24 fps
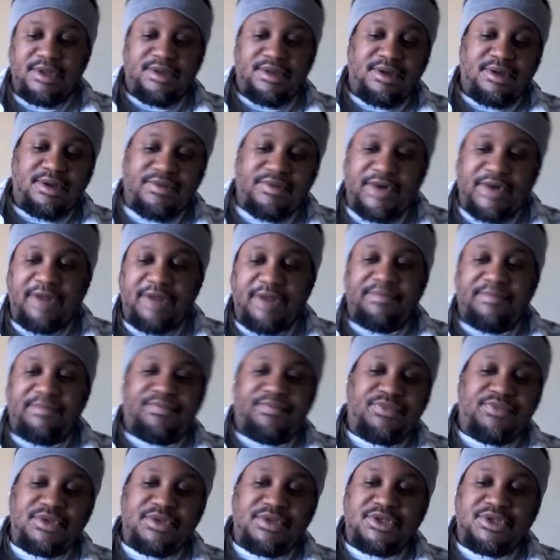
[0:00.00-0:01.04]
All right,
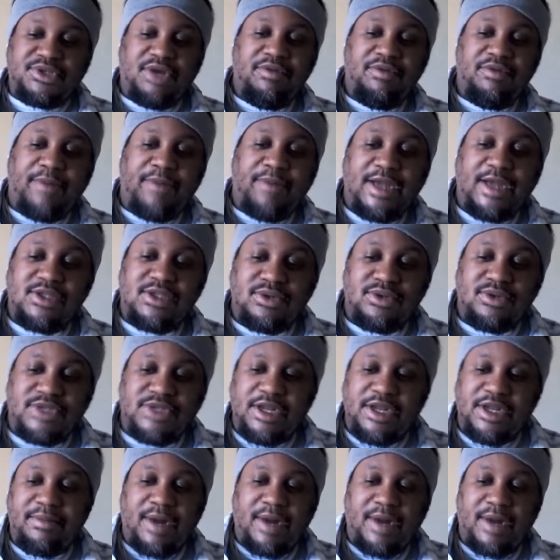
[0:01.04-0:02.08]
so everybody's losing
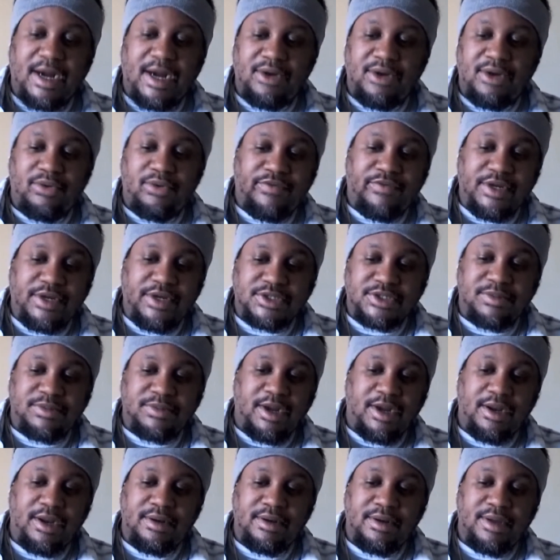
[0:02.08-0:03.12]
their mind over this,
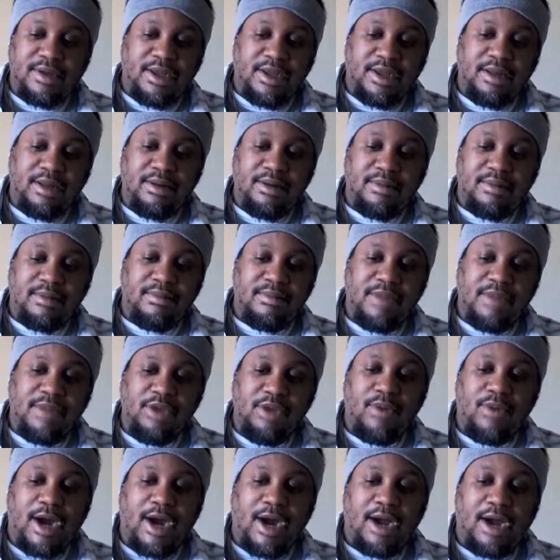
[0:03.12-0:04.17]
man. And
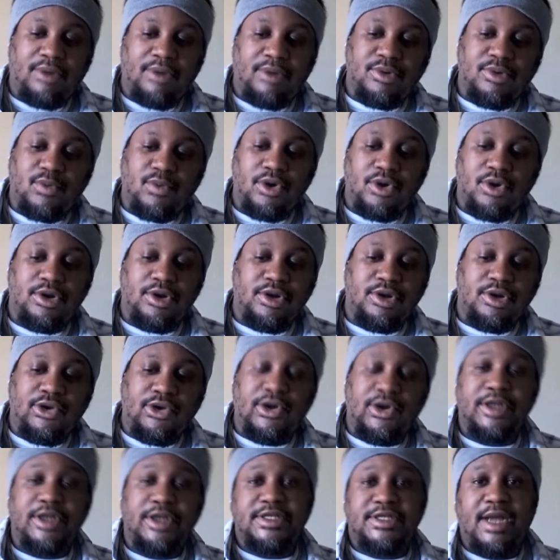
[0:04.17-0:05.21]
meanwhile, the word of the
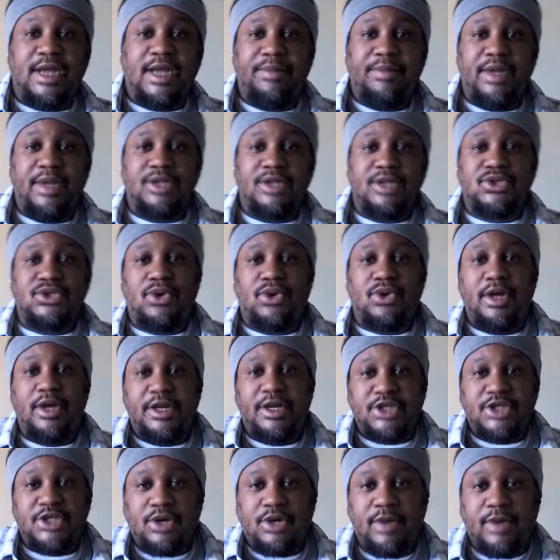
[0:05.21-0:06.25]
Lord is not being taught
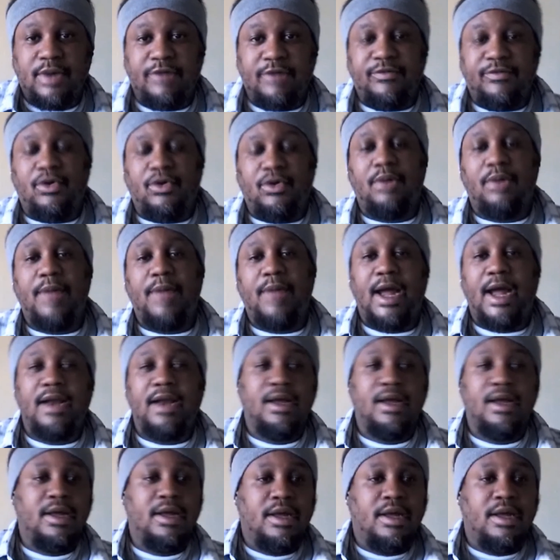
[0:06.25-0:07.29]
in its correct format.
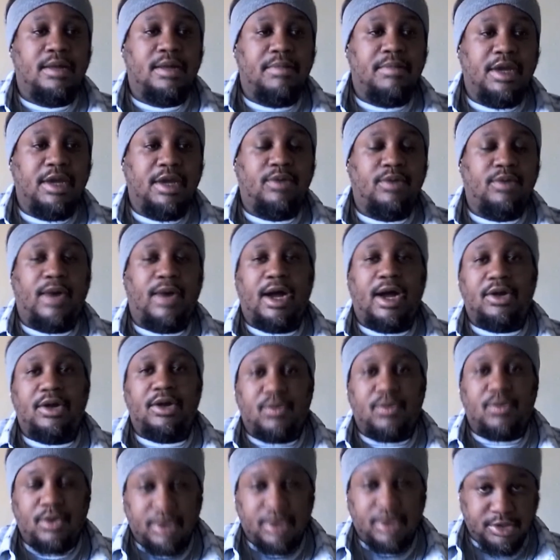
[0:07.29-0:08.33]
Meanwhile, the
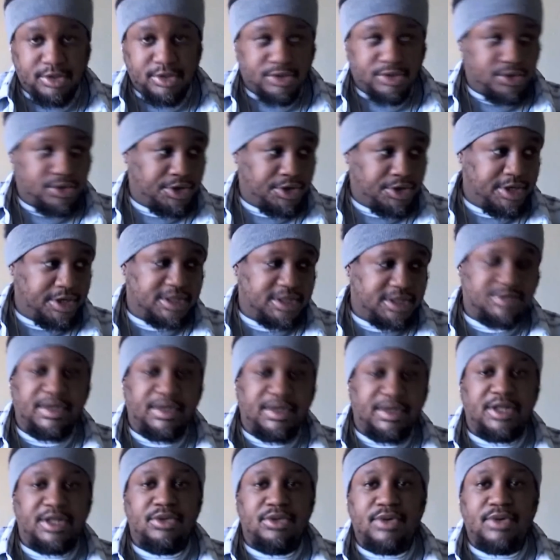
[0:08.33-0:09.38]
word of the Lord is
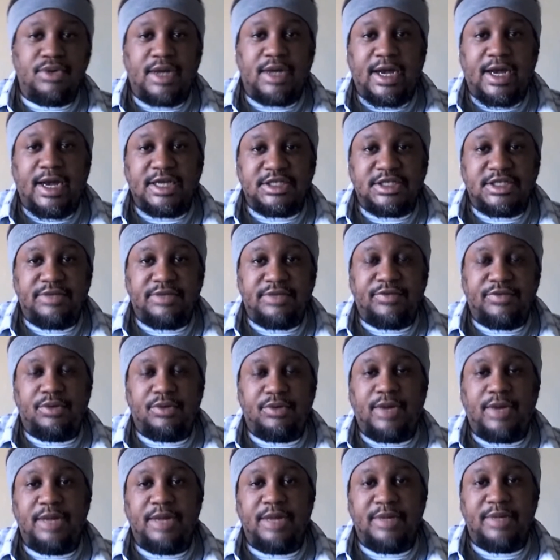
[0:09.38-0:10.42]
being utilized for the
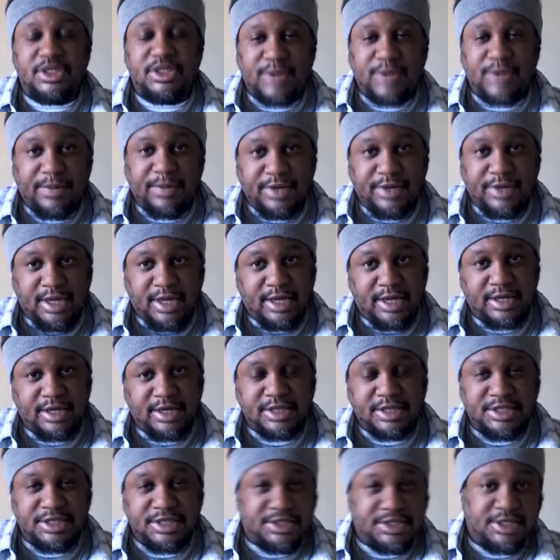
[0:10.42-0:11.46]
white man's propaganda,
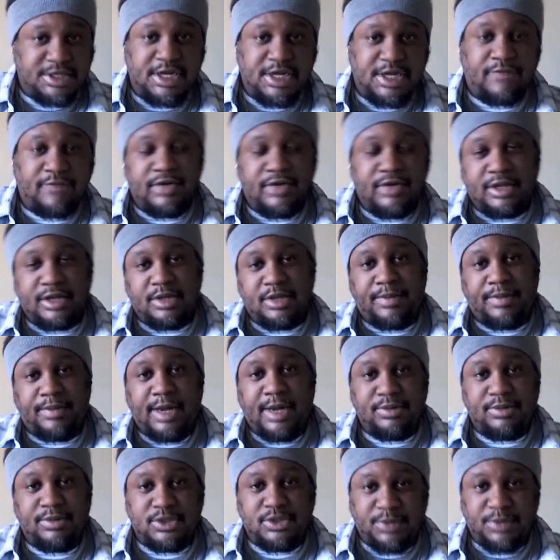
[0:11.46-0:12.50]
because he's the devil that the
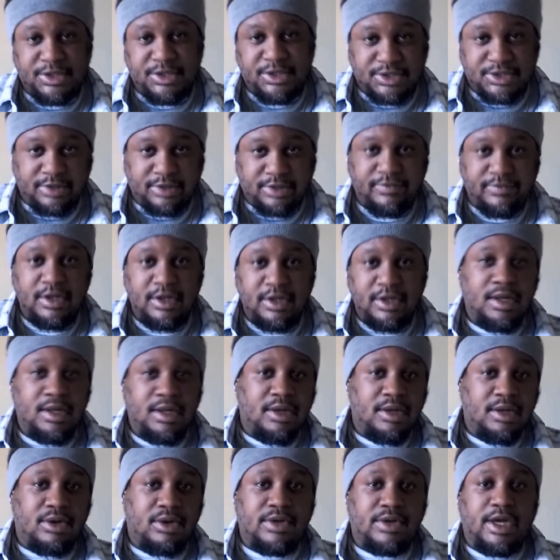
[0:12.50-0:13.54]
Bible speaks of.
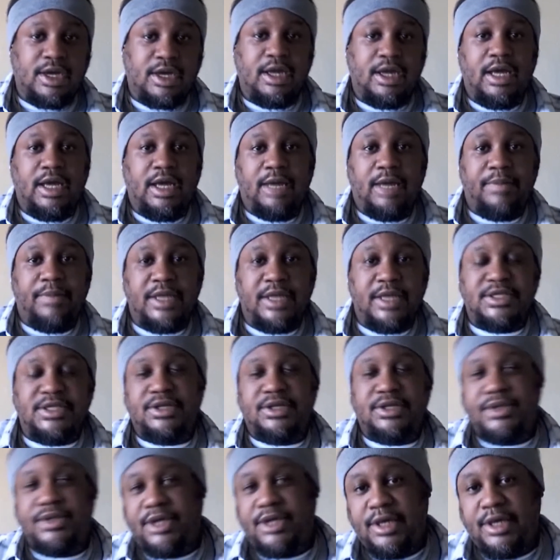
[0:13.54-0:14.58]
Okay, and
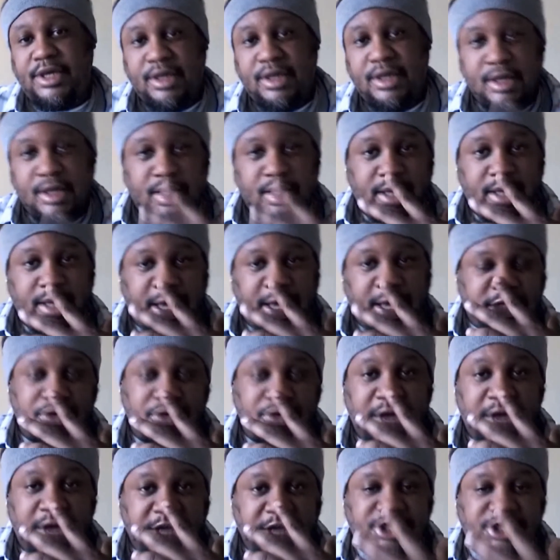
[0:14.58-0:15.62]
basically, as a
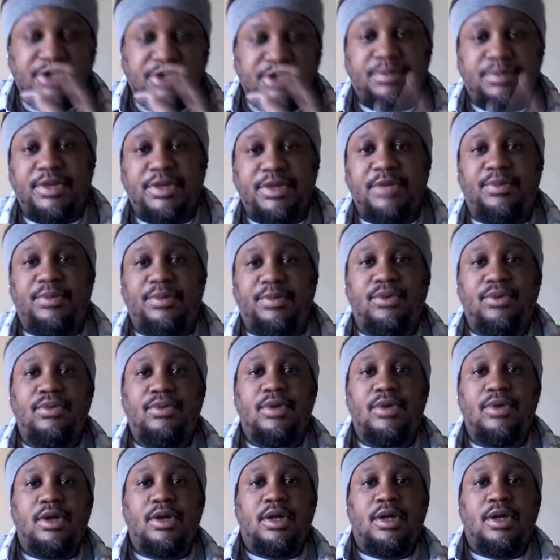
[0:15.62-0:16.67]
nation of
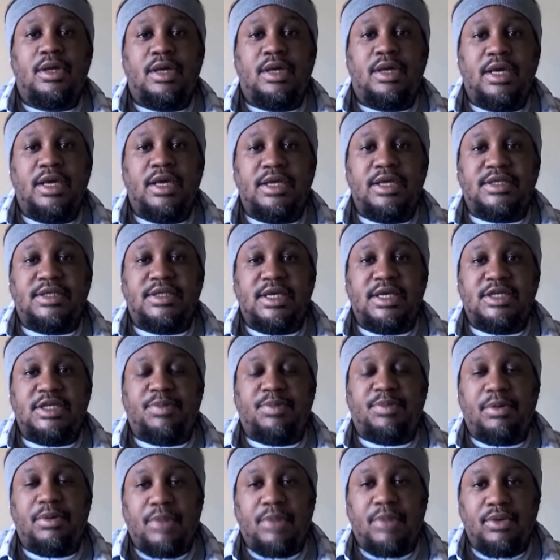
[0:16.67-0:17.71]
people, he's
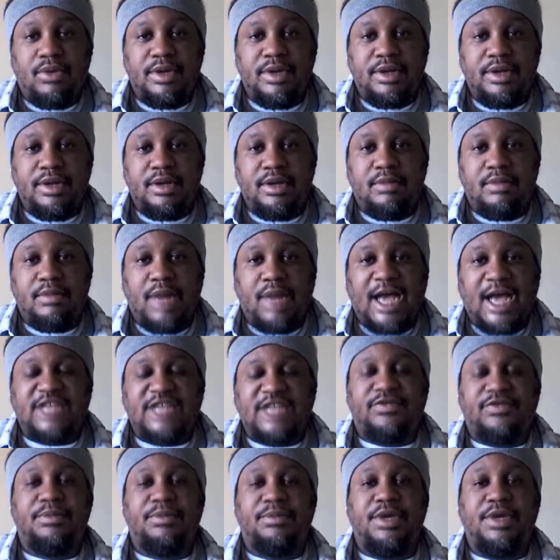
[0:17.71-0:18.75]
promoting
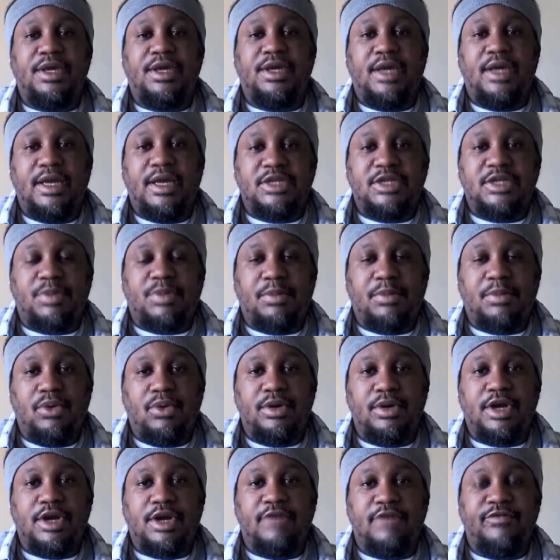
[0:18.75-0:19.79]
blasphemy and he's
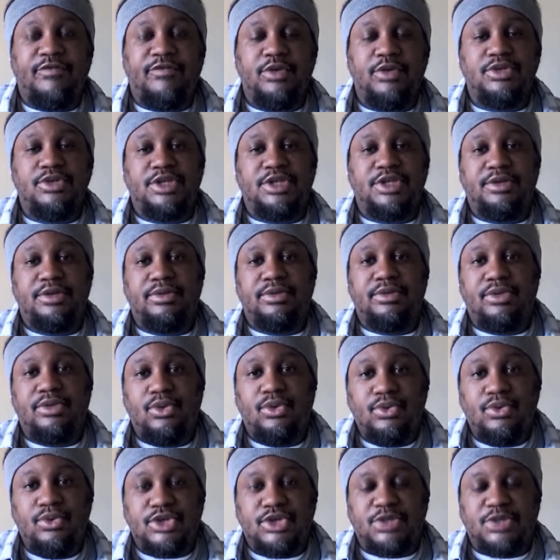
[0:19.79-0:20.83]
promoting confusion
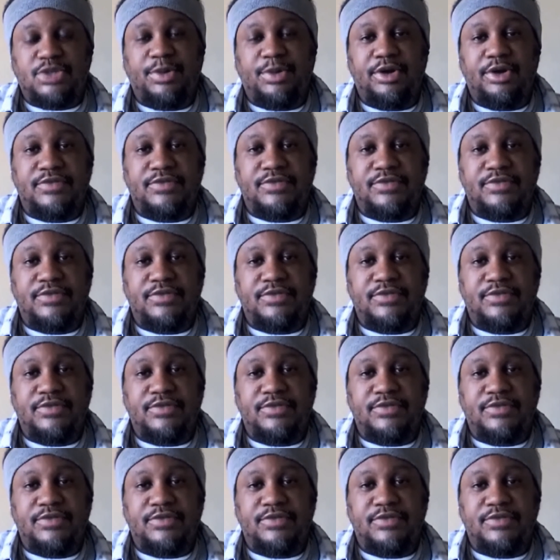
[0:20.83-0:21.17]
through the spirit of